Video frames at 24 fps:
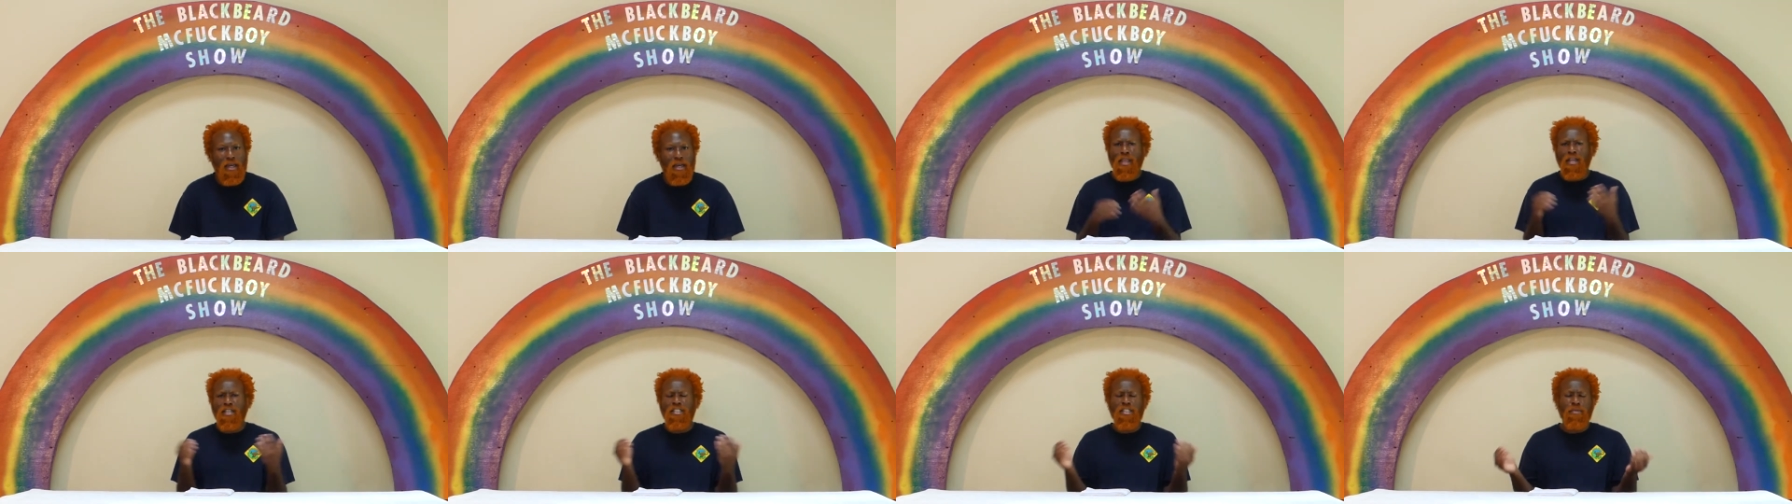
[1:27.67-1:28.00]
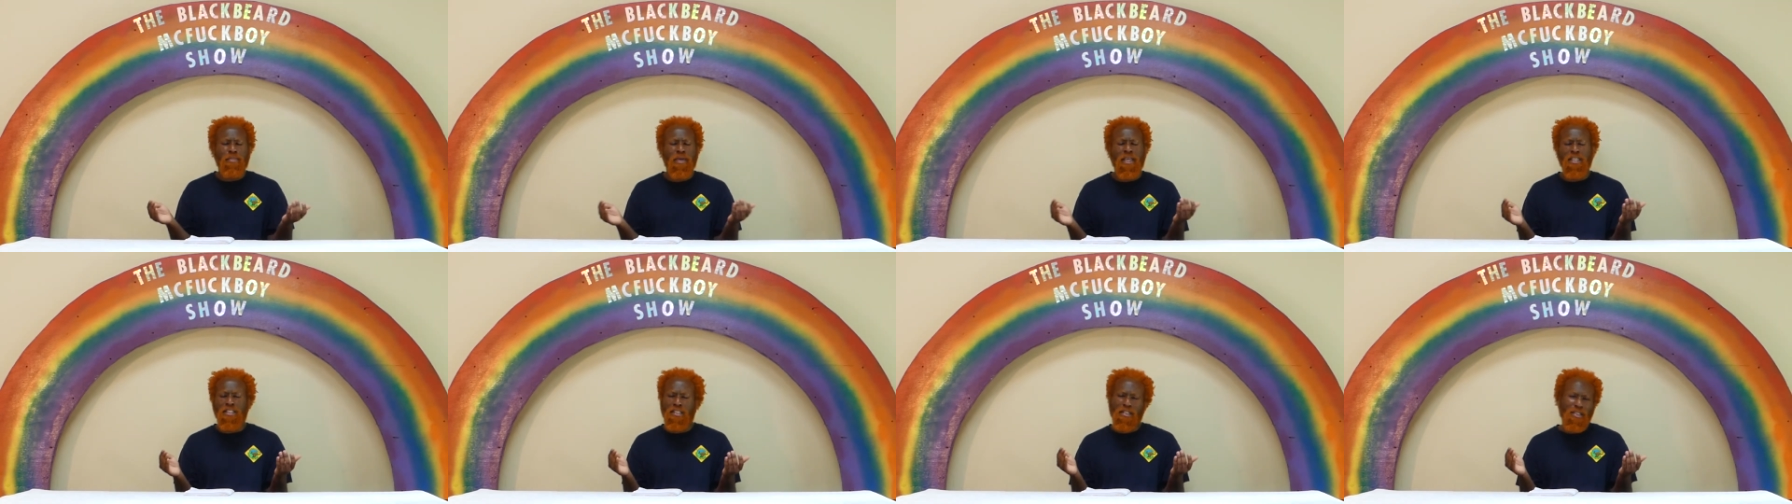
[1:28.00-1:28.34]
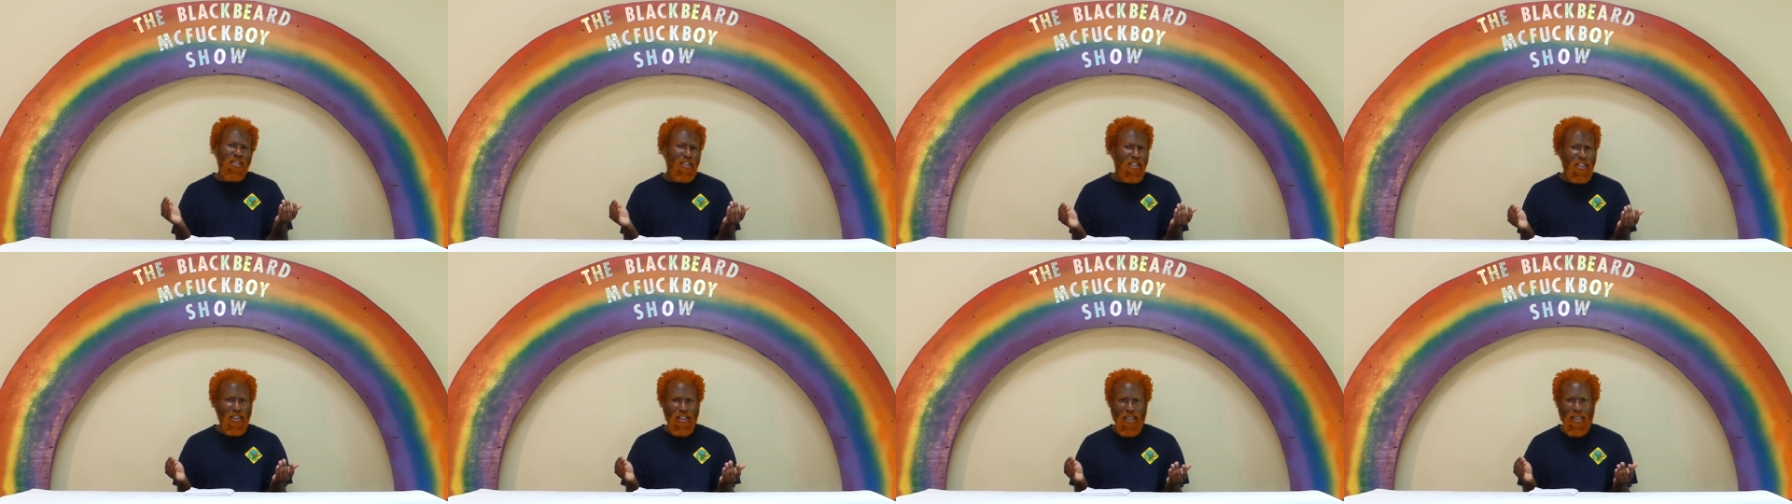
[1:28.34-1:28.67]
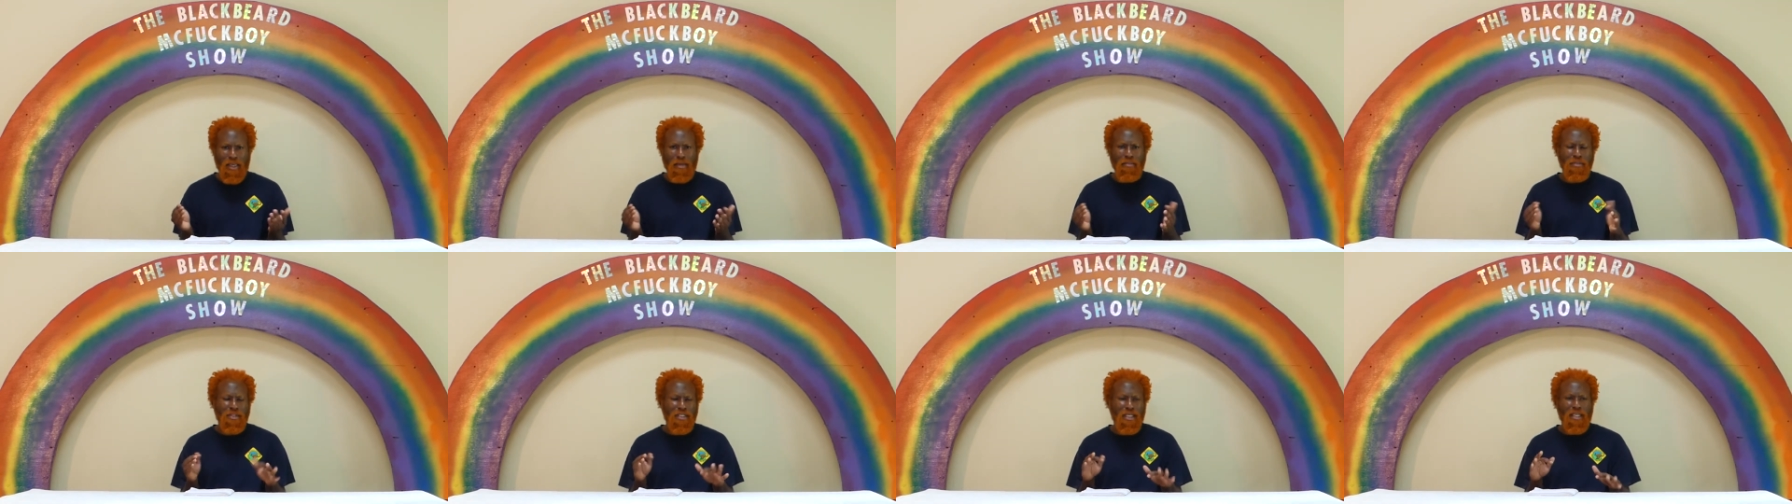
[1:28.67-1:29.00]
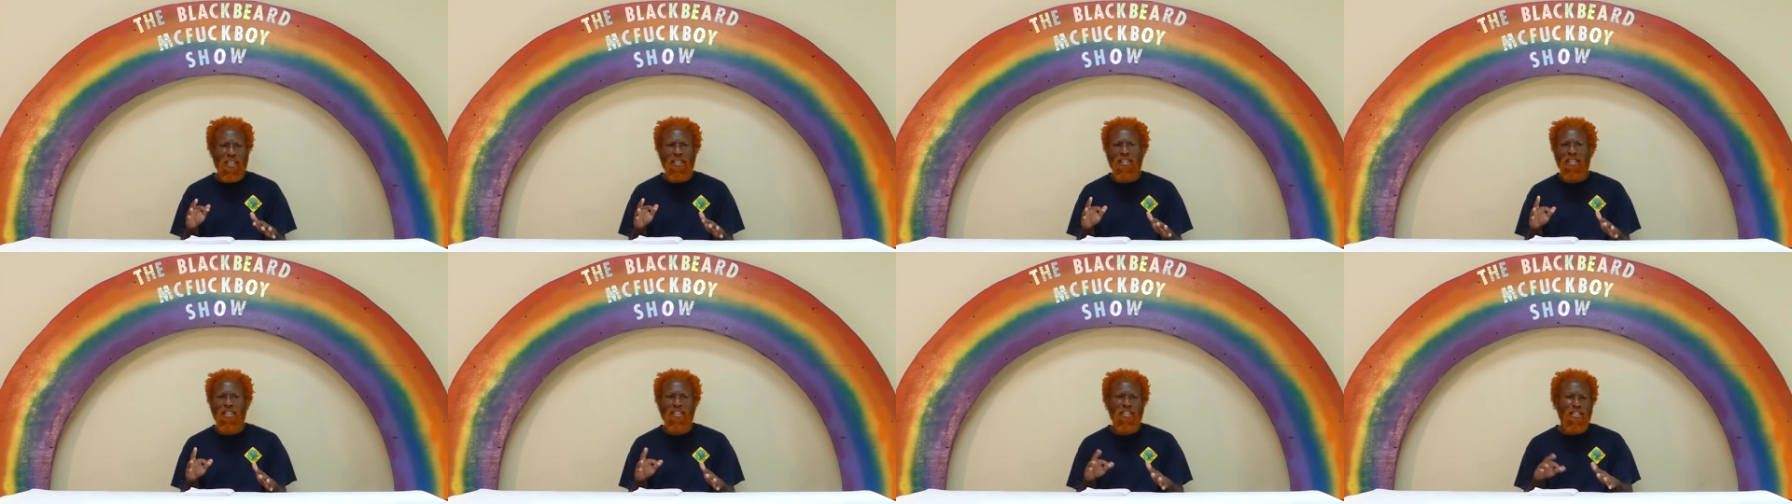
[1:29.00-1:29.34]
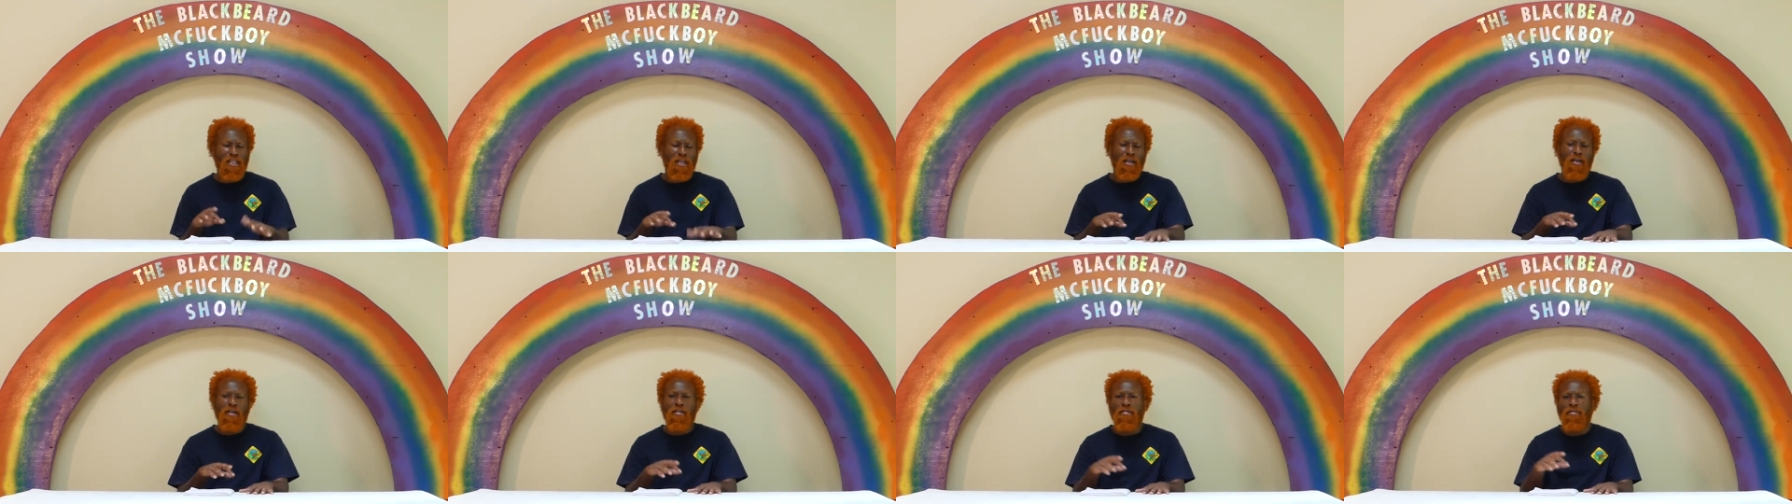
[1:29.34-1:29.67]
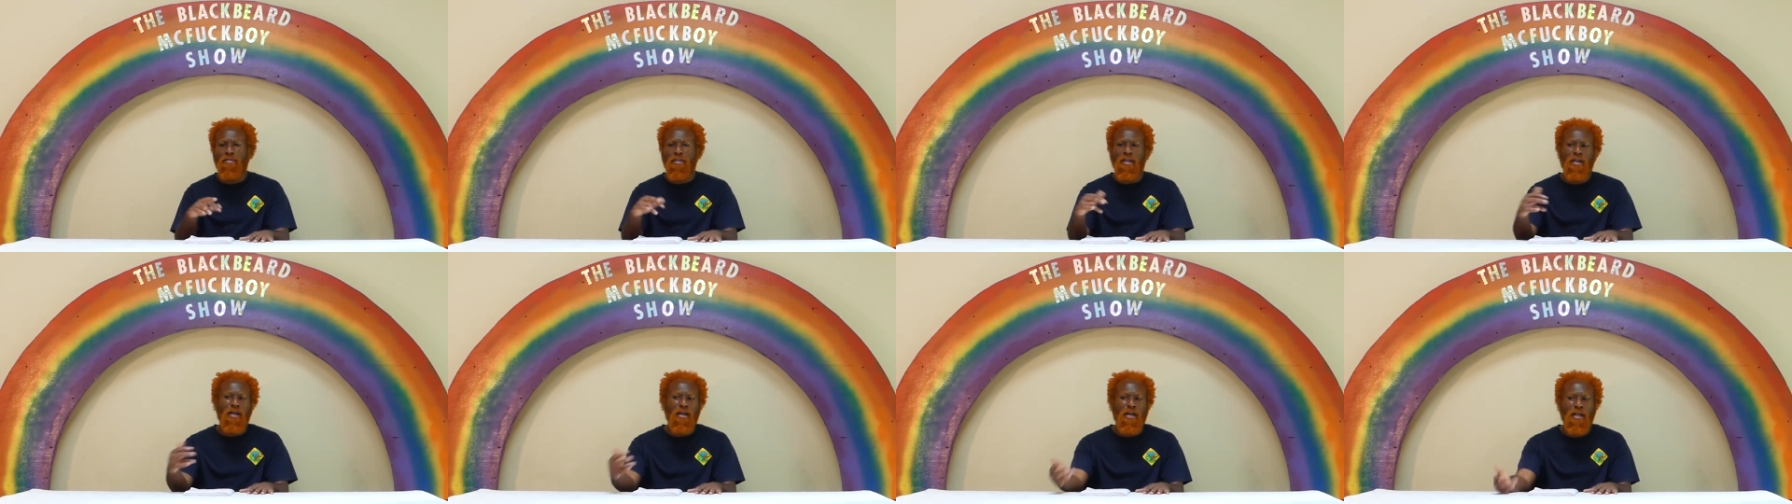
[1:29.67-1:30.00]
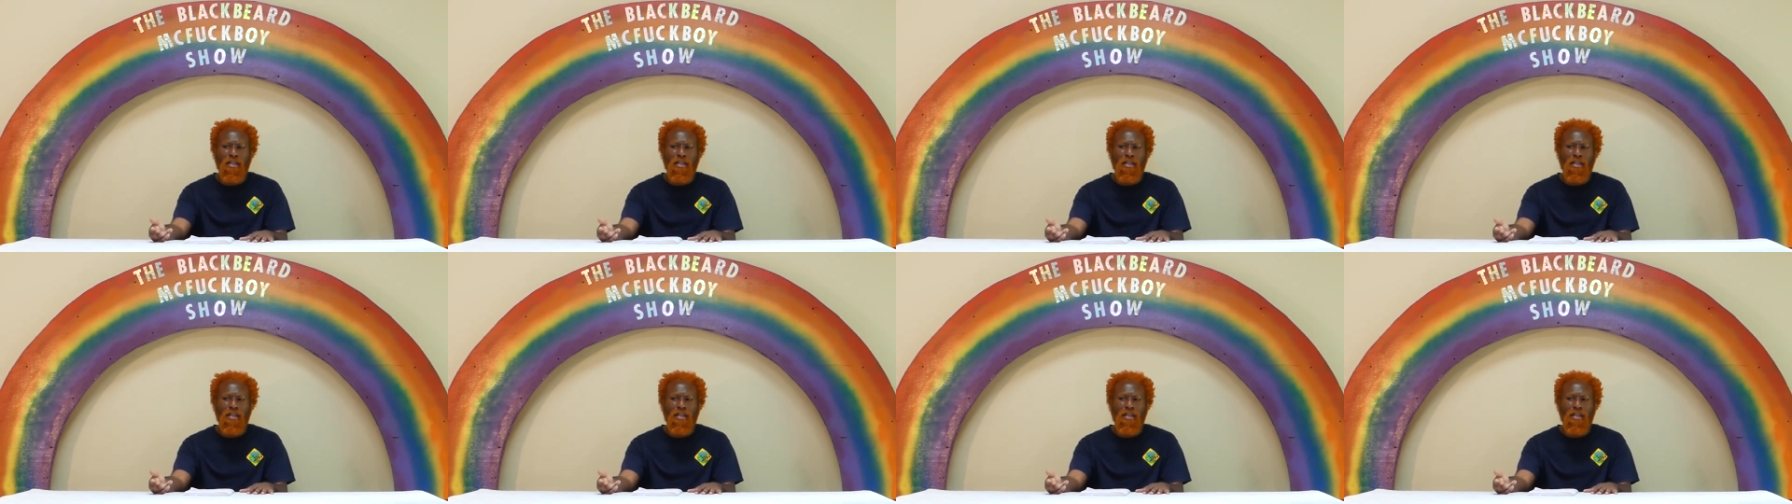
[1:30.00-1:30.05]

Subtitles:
She basically claims that he's of